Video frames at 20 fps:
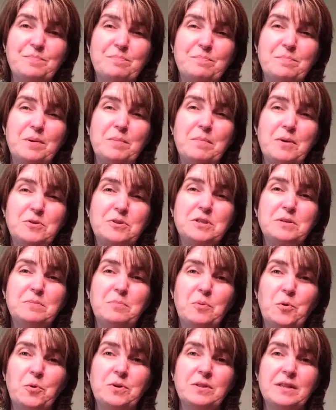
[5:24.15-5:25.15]
But most
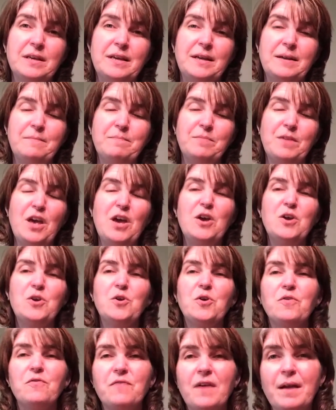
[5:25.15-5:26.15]
importantly,
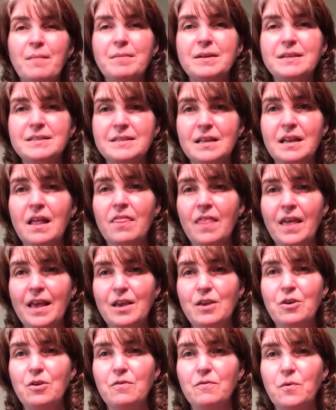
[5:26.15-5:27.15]
your family's going to
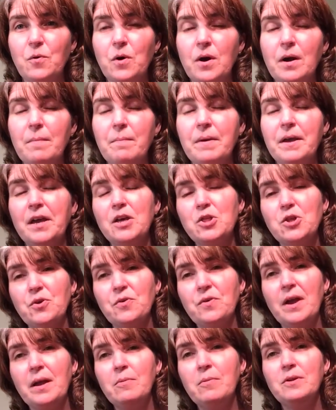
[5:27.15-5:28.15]
thank you for it because
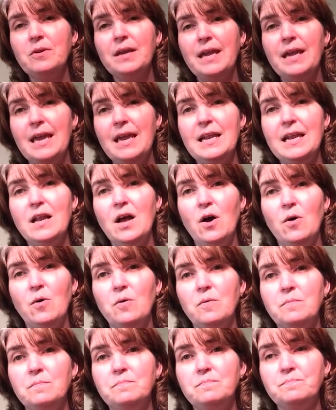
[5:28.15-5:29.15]
you're able to eat at
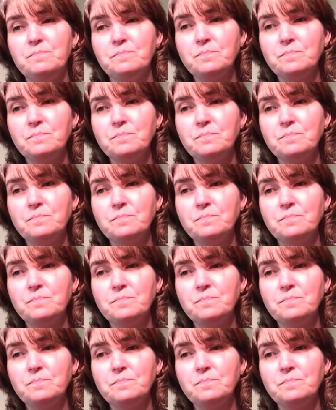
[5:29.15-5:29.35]
home